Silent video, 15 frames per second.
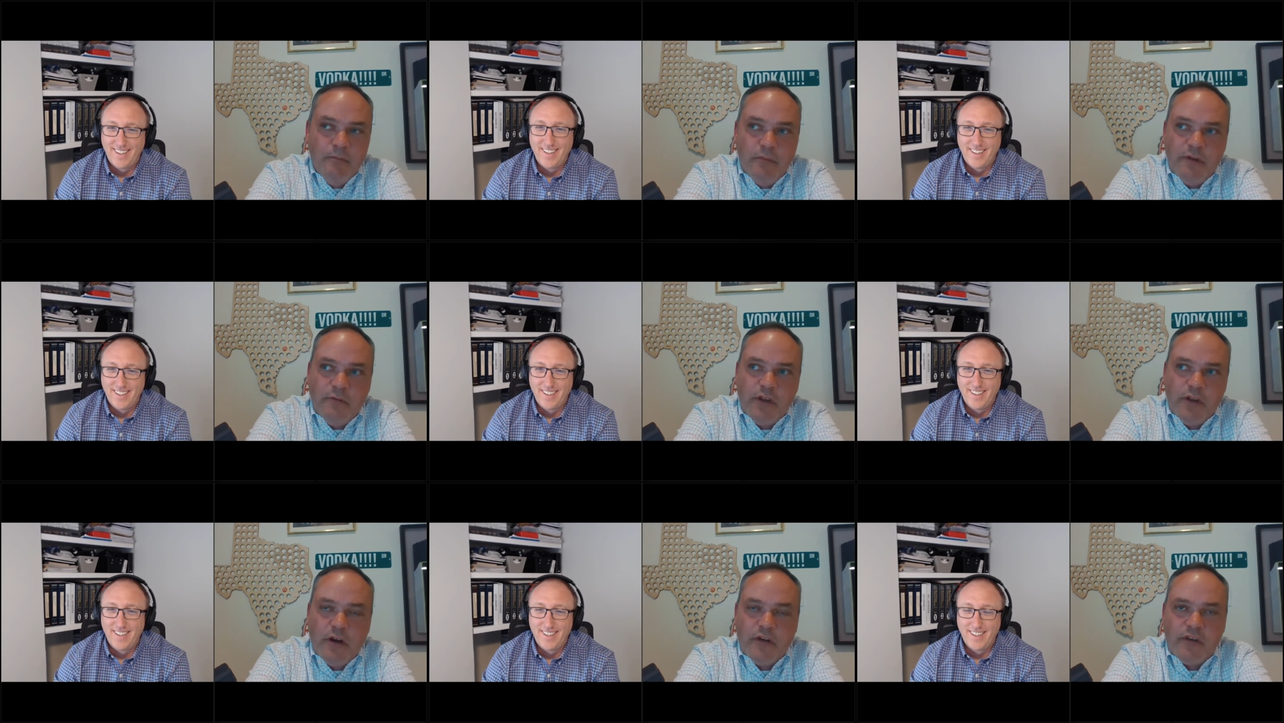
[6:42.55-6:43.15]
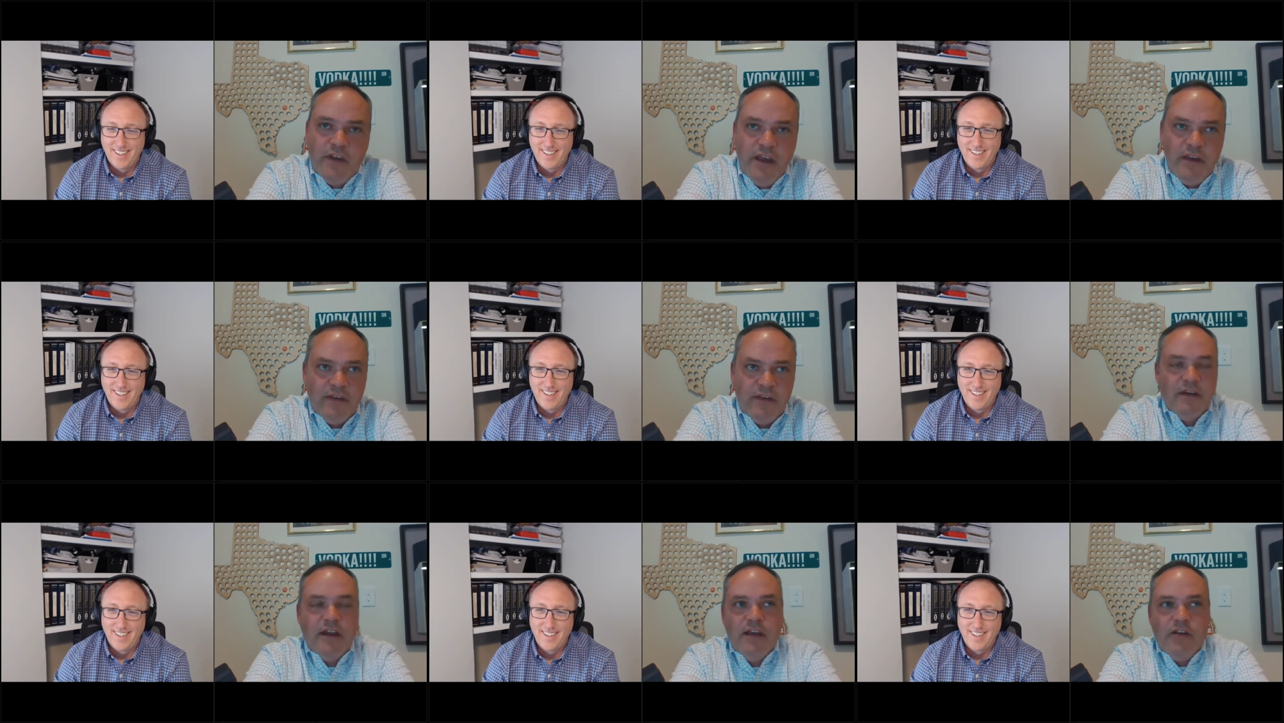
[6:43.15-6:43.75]
Speaker 1: But with our
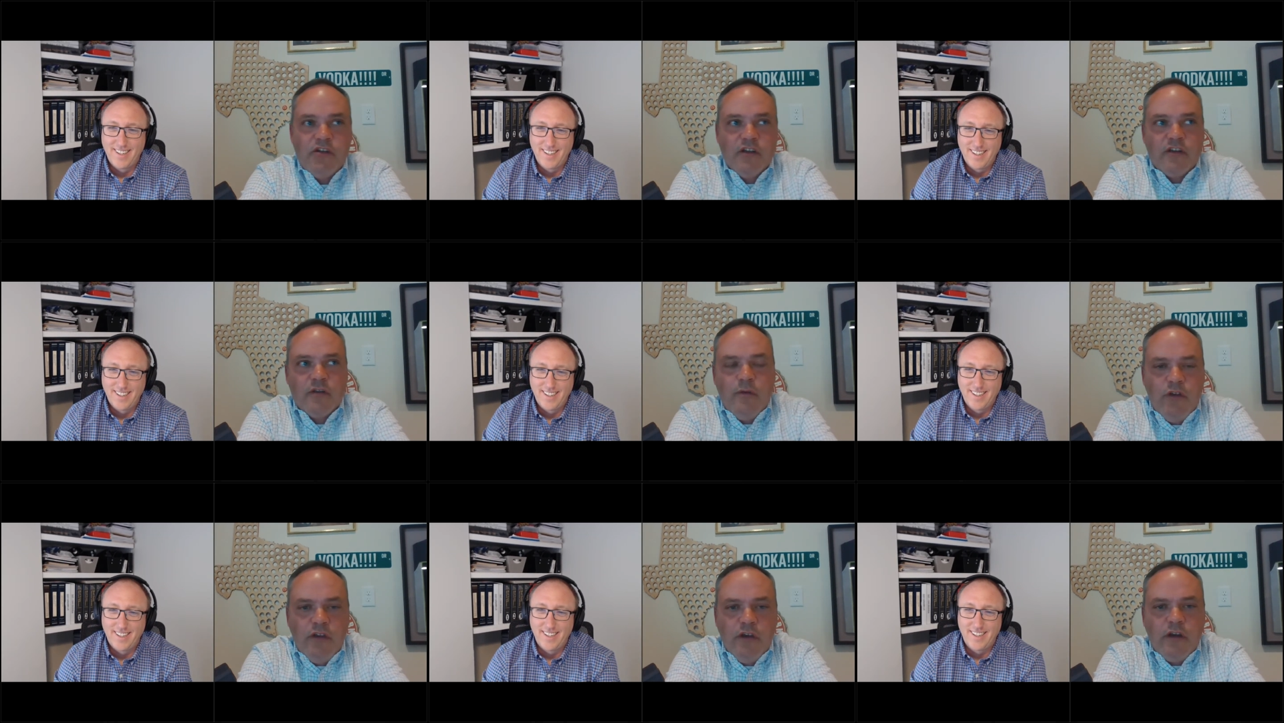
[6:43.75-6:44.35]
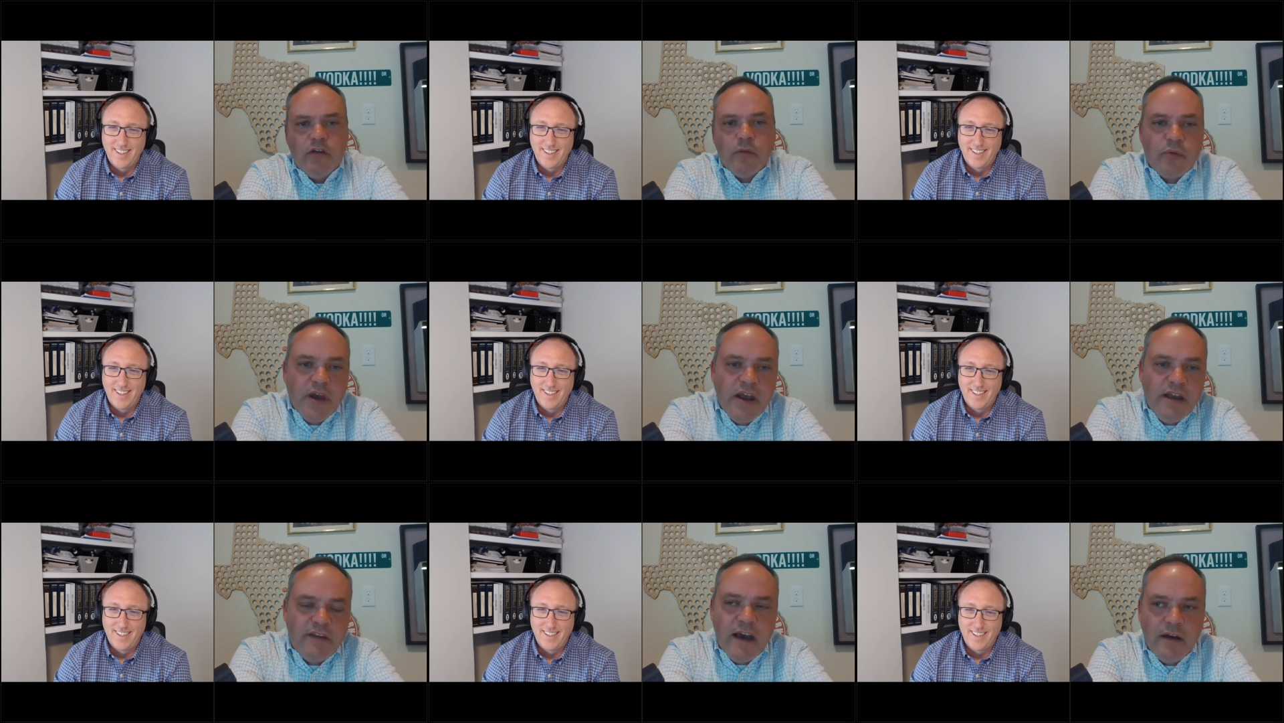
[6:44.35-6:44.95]
seasoned agents, I mean, if you look at the
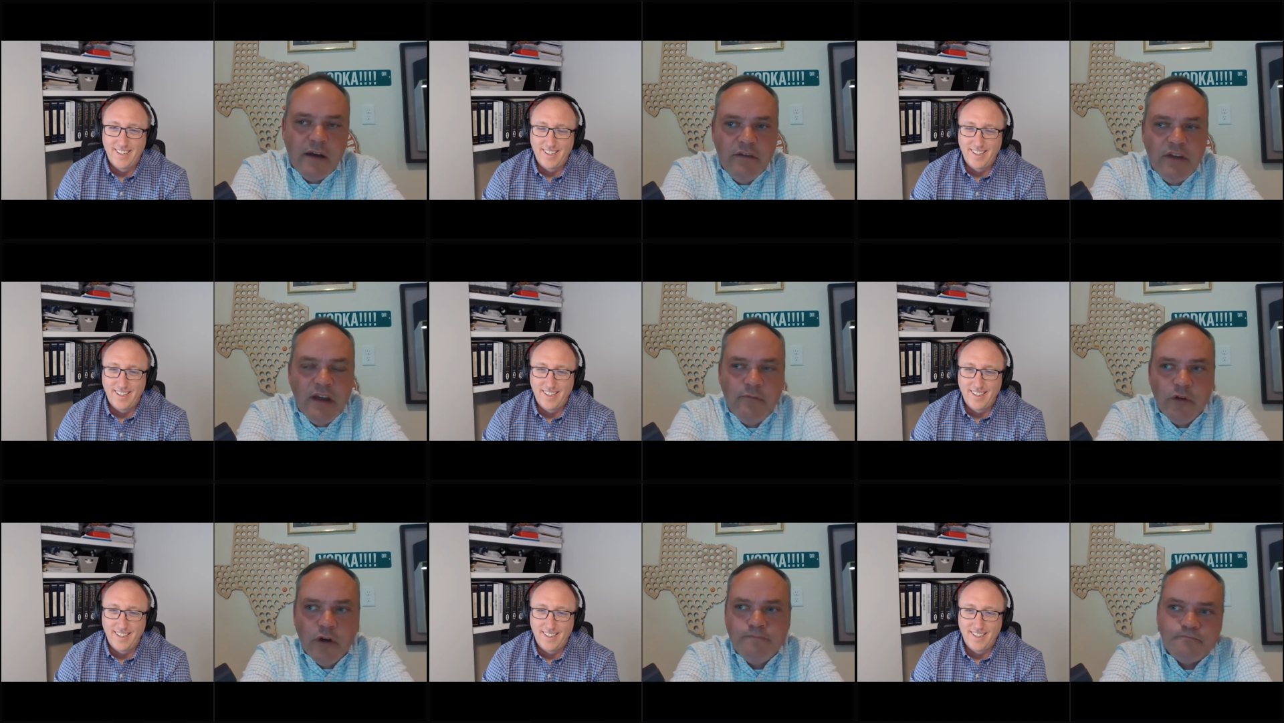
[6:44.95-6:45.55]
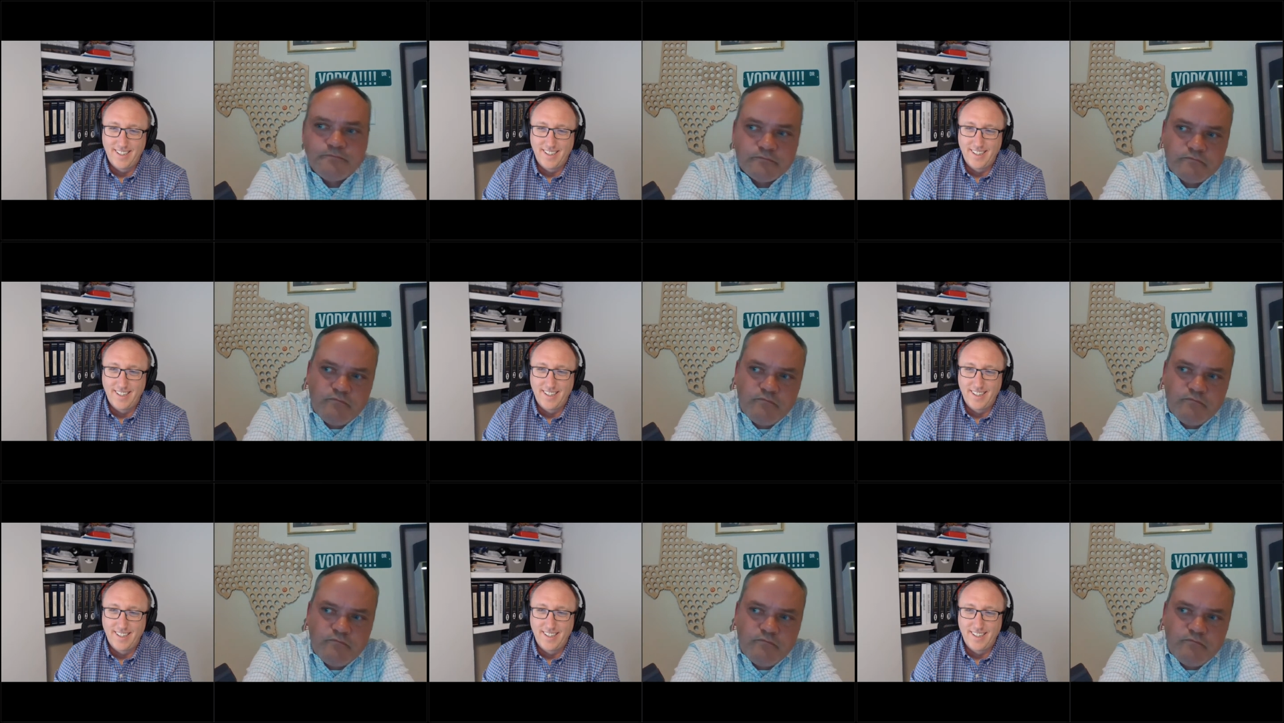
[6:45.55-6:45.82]
breakdown in Denver,